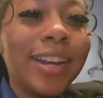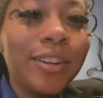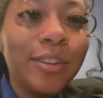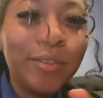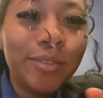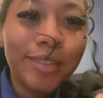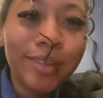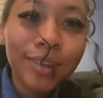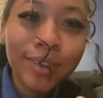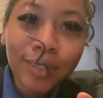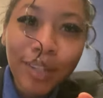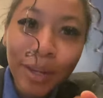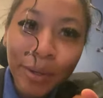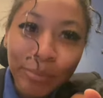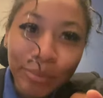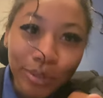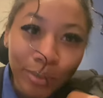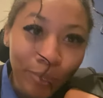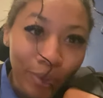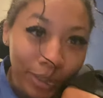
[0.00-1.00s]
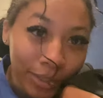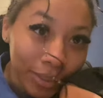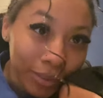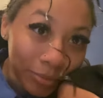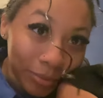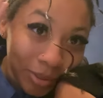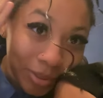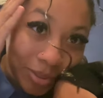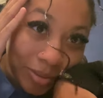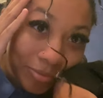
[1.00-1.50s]
know there's cameras
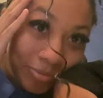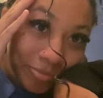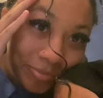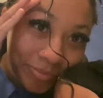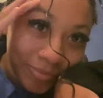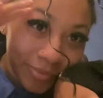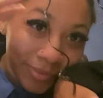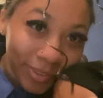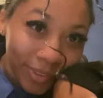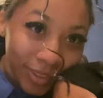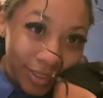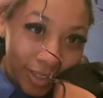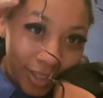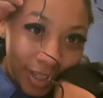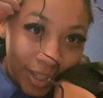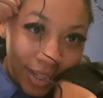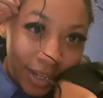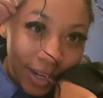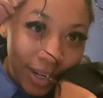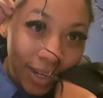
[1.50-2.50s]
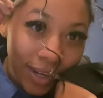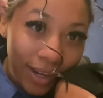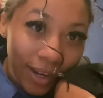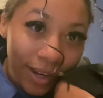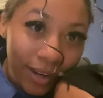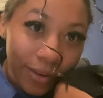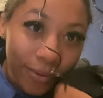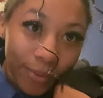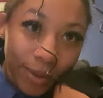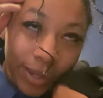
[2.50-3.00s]
watching me. And I did
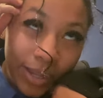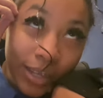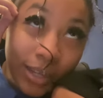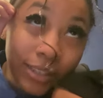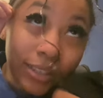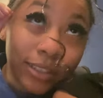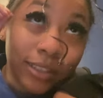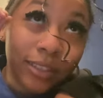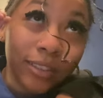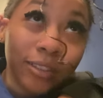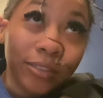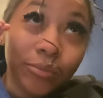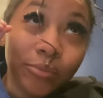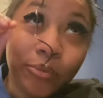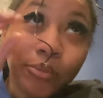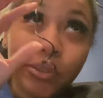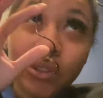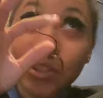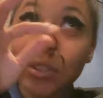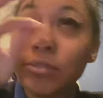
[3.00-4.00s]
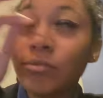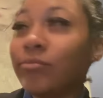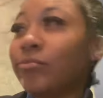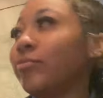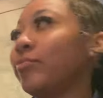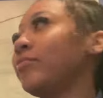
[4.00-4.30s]
not do my edges this morning.